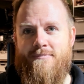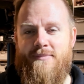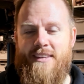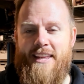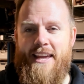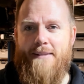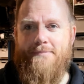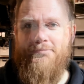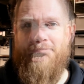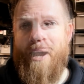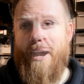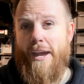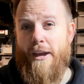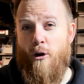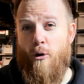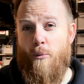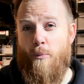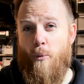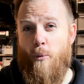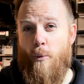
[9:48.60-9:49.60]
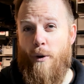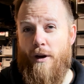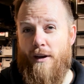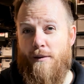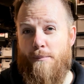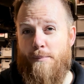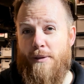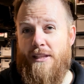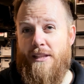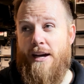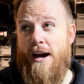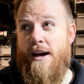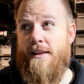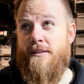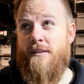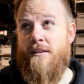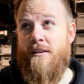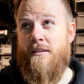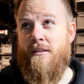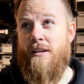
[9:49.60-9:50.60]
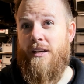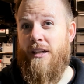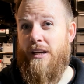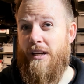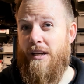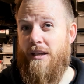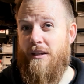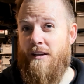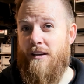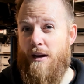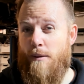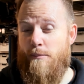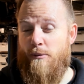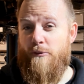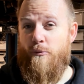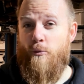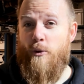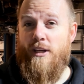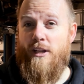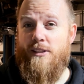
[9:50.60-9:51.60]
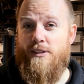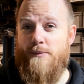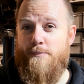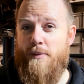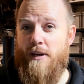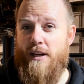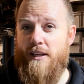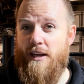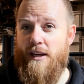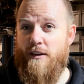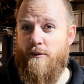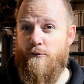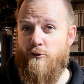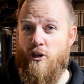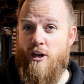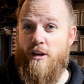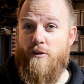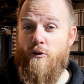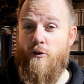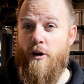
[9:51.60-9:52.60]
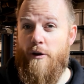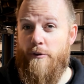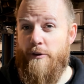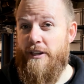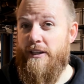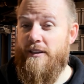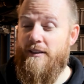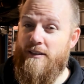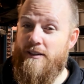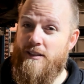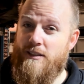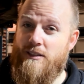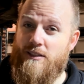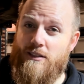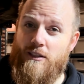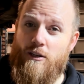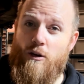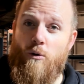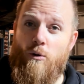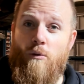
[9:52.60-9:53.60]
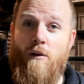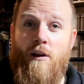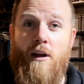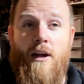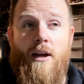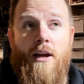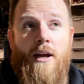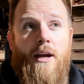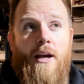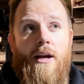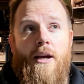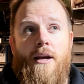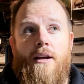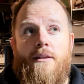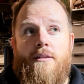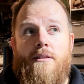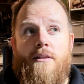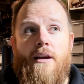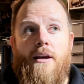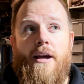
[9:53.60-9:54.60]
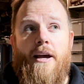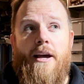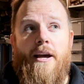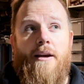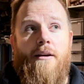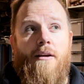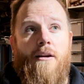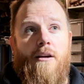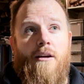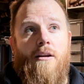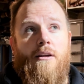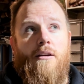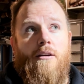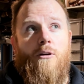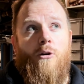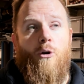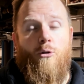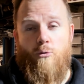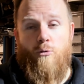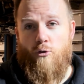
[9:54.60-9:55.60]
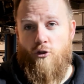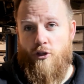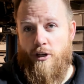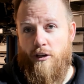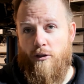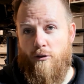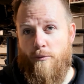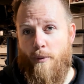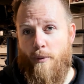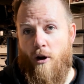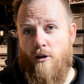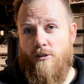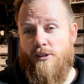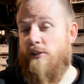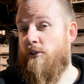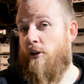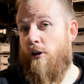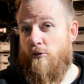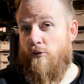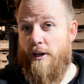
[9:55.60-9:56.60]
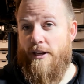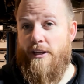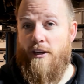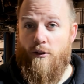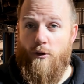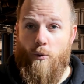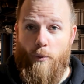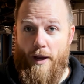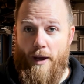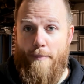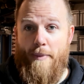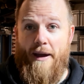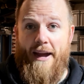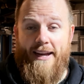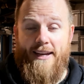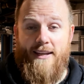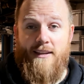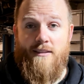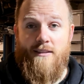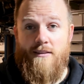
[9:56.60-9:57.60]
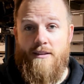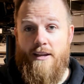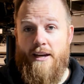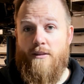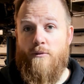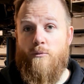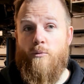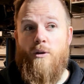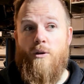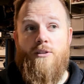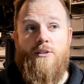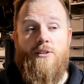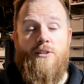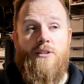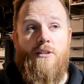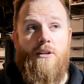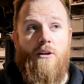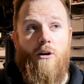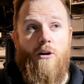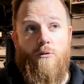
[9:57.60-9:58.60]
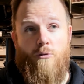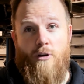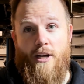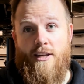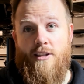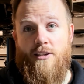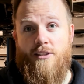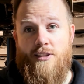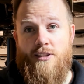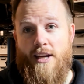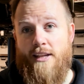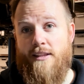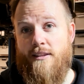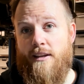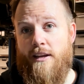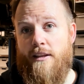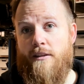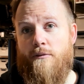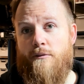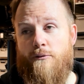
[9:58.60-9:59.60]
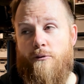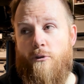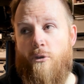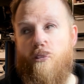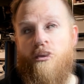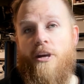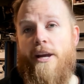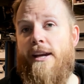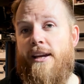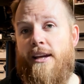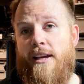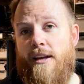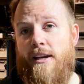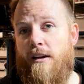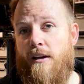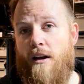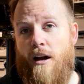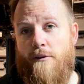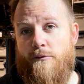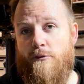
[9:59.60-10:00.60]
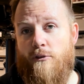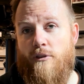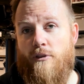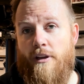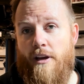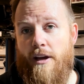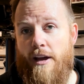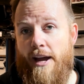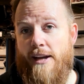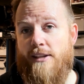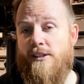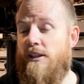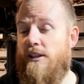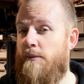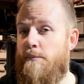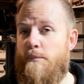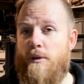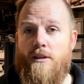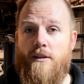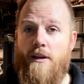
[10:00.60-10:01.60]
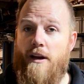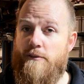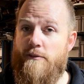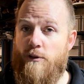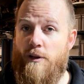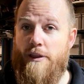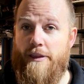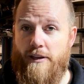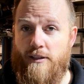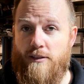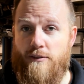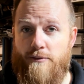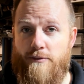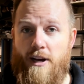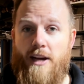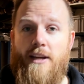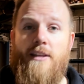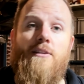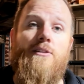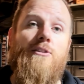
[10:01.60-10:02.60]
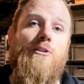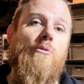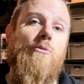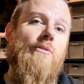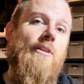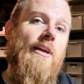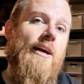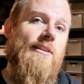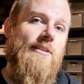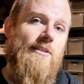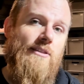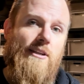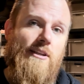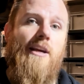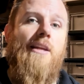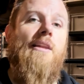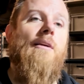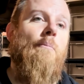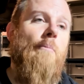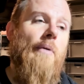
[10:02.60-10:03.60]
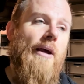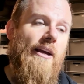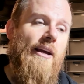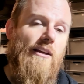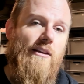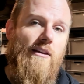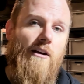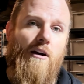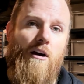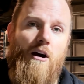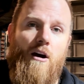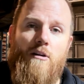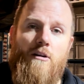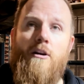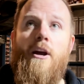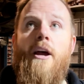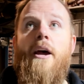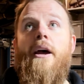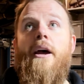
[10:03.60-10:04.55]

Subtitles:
yeah, I hope we'll be done in a couple of weeks. By the end of January is the goal. The Kotuc gearbox is already on the way back. That was already sent in for checking after the accident, but everything's fine. So that's getting back in the car